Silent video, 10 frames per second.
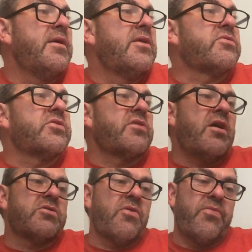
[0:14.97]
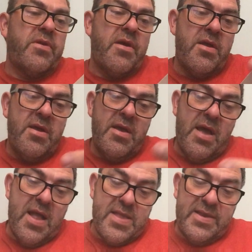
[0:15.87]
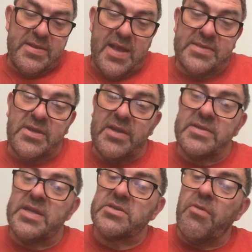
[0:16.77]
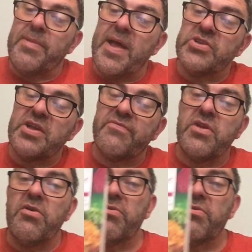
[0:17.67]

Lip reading: So I'll start off with, I had these last night. Tesco Plant Chef No